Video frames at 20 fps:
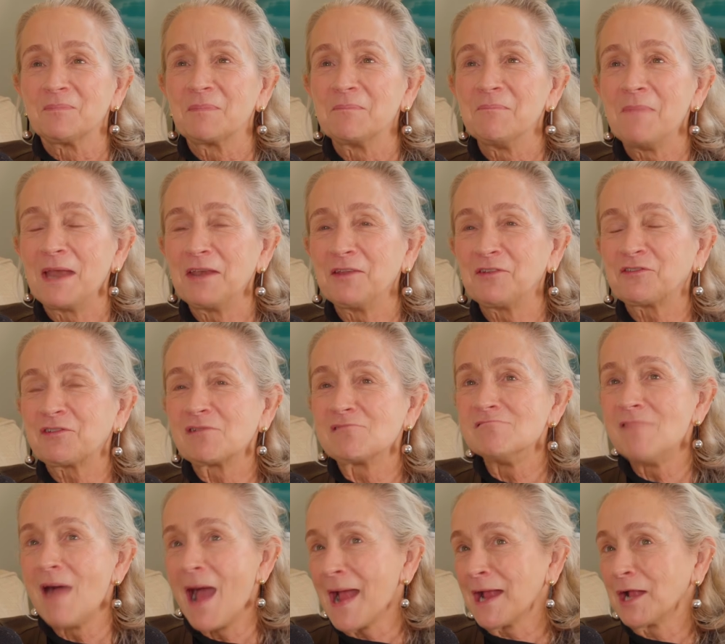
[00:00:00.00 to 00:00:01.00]
managed to
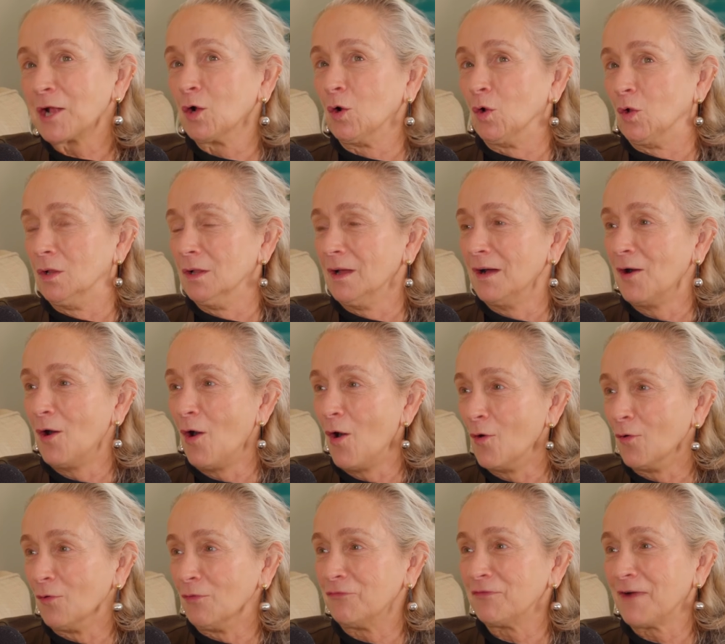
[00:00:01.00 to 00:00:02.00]
wrangle a
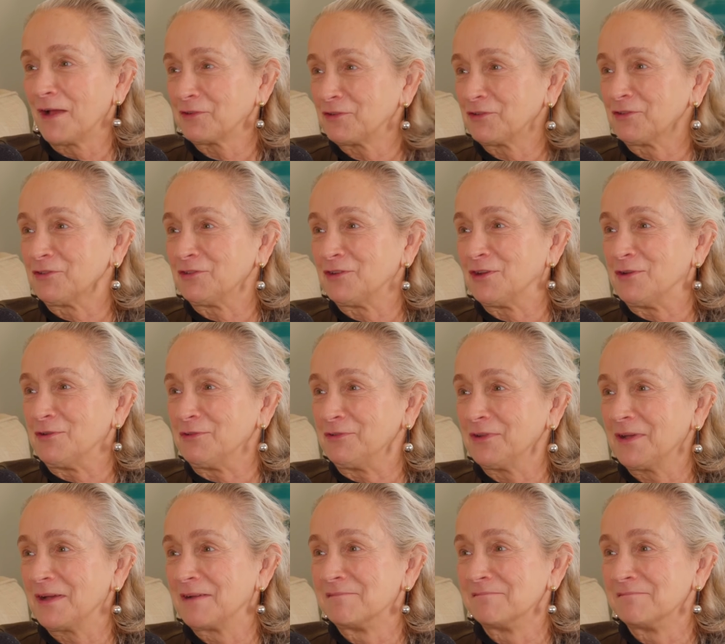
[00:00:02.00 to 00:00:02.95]
whole fashion shoot